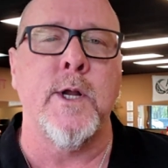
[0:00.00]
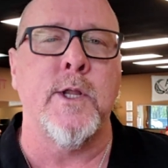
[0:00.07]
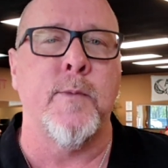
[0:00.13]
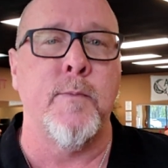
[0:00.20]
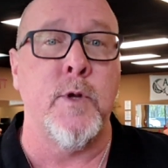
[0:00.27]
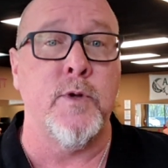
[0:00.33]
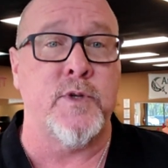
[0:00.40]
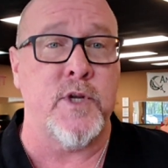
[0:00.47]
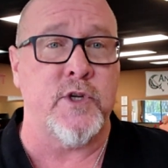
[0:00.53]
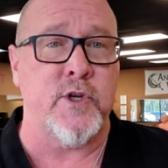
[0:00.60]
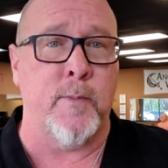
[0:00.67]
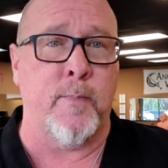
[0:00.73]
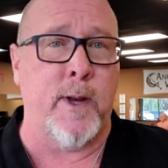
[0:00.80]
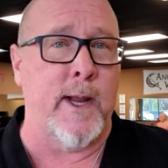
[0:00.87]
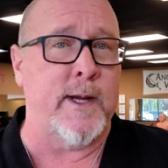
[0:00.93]
The
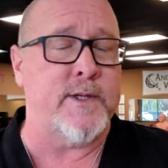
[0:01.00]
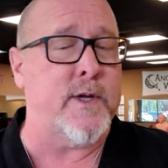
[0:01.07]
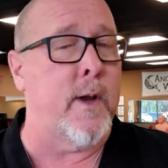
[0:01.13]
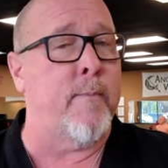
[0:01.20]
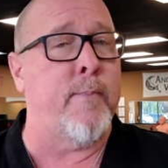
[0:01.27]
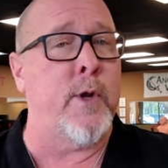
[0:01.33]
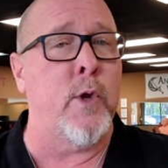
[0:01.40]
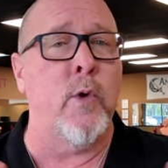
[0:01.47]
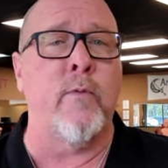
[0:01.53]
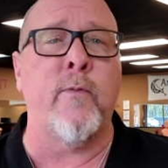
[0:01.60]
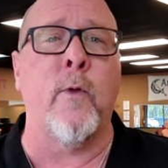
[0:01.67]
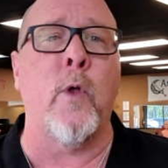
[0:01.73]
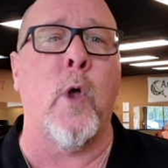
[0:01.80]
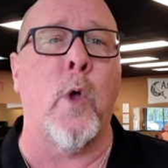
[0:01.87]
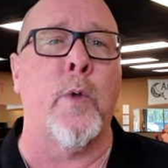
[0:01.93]
musician plays a
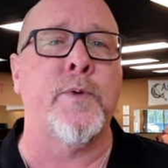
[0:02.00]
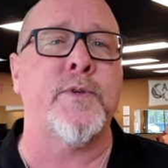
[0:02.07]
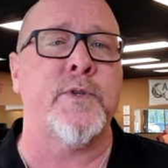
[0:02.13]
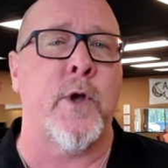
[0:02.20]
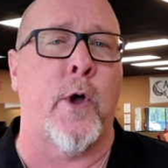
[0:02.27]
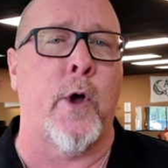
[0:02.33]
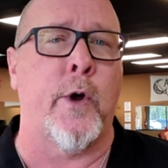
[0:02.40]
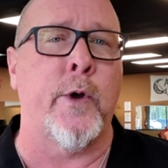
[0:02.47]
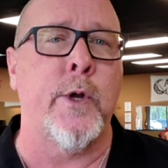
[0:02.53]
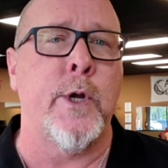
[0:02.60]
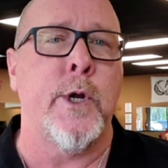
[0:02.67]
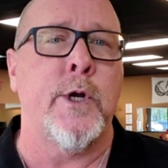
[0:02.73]
beautiful old song.